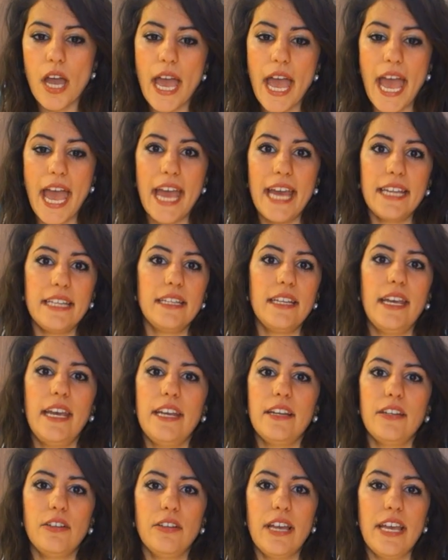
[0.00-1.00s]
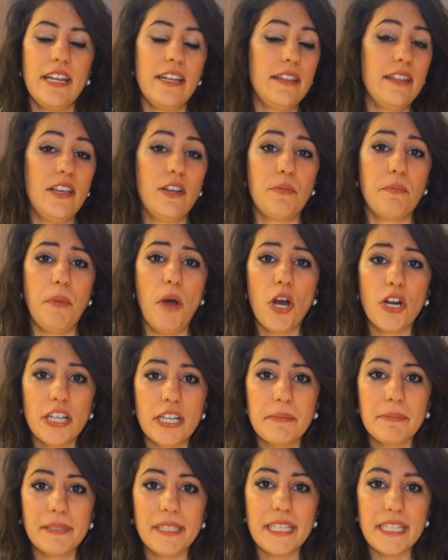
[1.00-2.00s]
and they're party
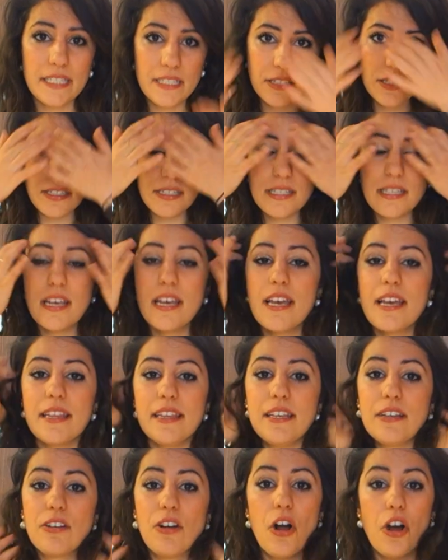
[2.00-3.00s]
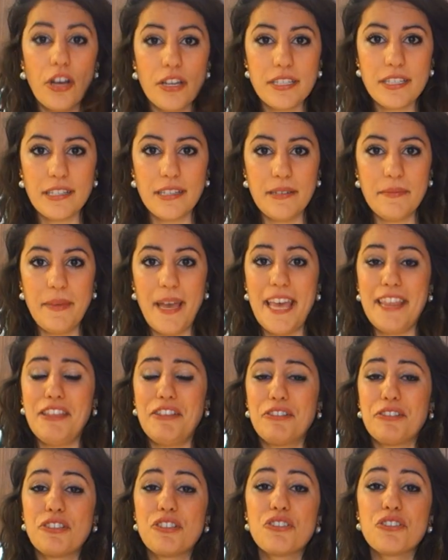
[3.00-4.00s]
pleasers, they're awesome, and
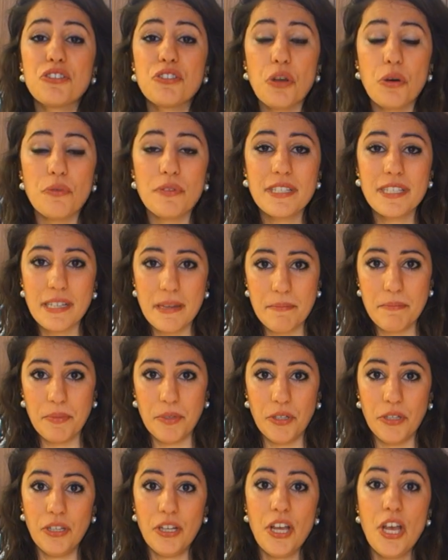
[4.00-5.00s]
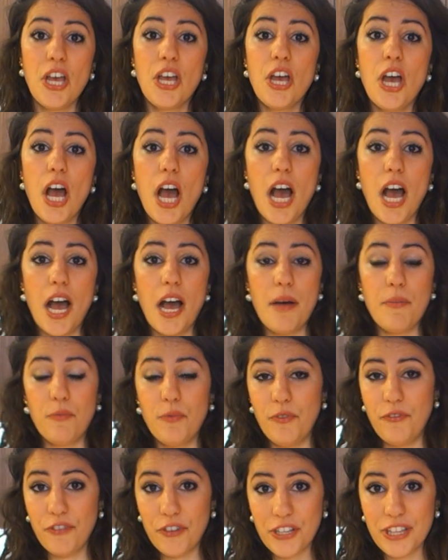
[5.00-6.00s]
they're so simple.
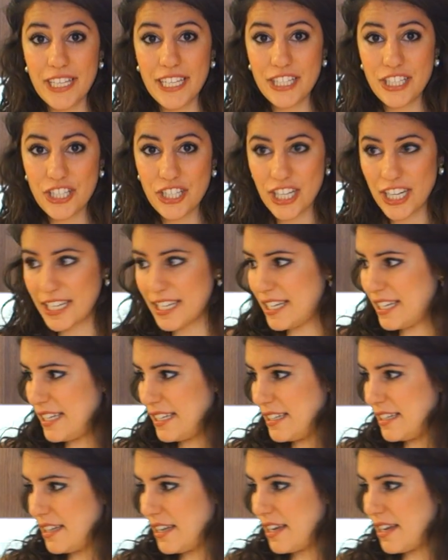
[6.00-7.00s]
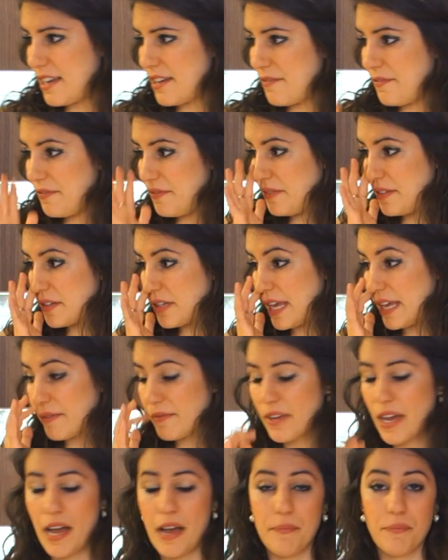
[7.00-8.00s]
For these chicken
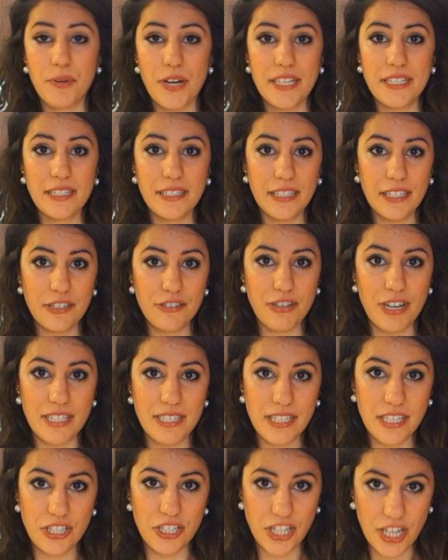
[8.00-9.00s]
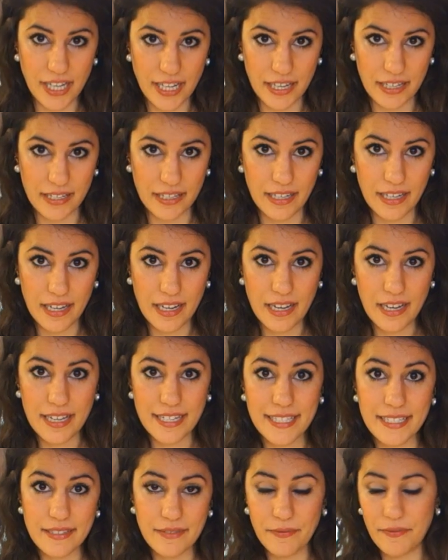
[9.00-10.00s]
pretzel encrusted chicken
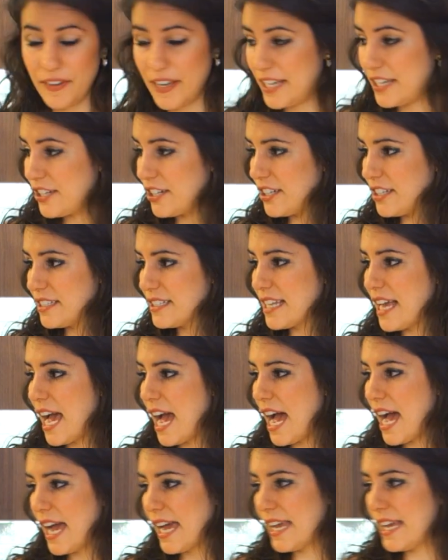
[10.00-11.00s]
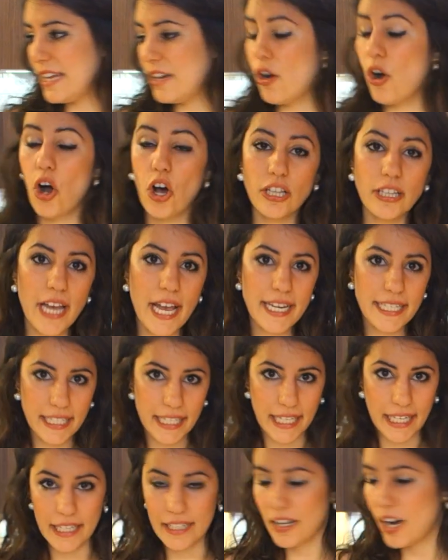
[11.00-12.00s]
fingers, all I
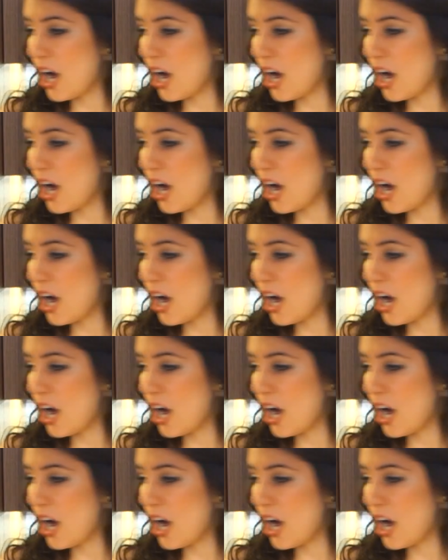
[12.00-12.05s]
need